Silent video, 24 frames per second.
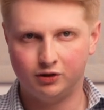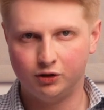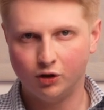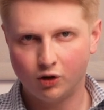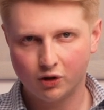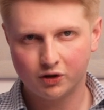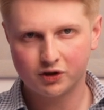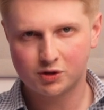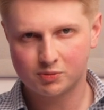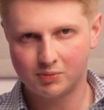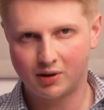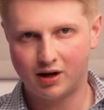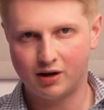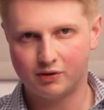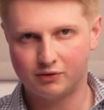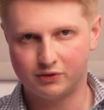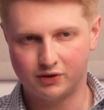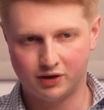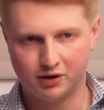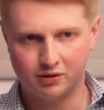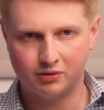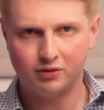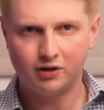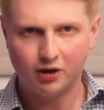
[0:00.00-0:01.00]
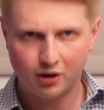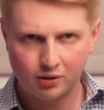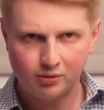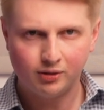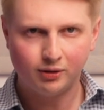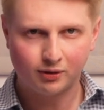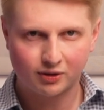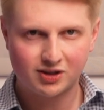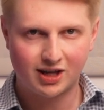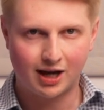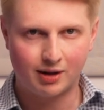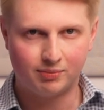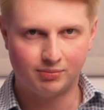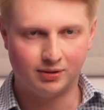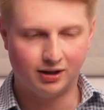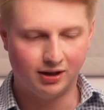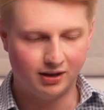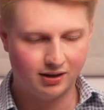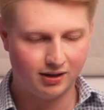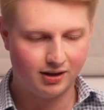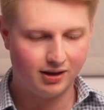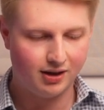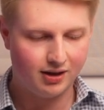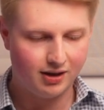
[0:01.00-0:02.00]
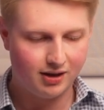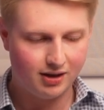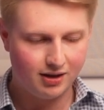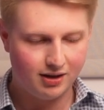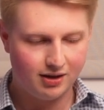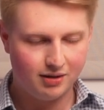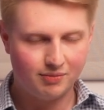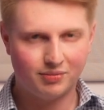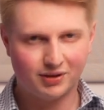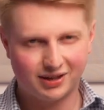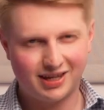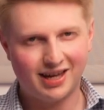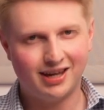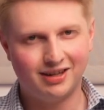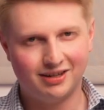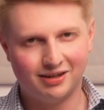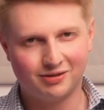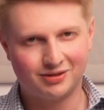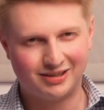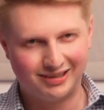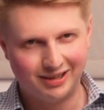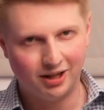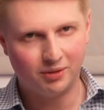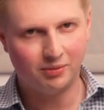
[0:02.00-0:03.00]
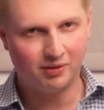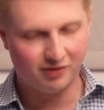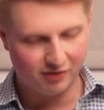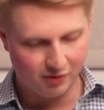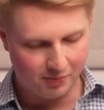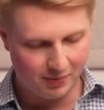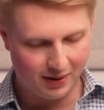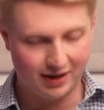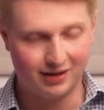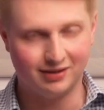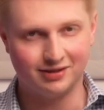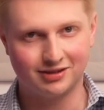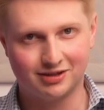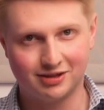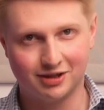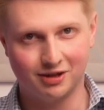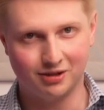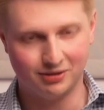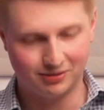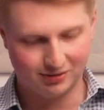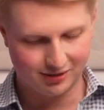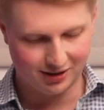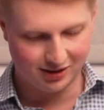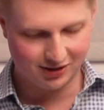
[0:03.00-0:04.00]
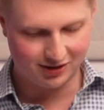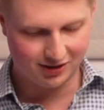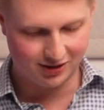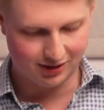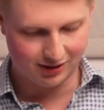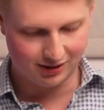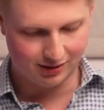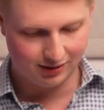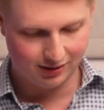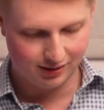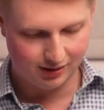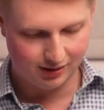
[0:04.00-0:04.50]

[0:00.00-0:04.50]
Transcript: not on a smartphone, only on a tablet. But again, it was a little bit of a pain. So let's see.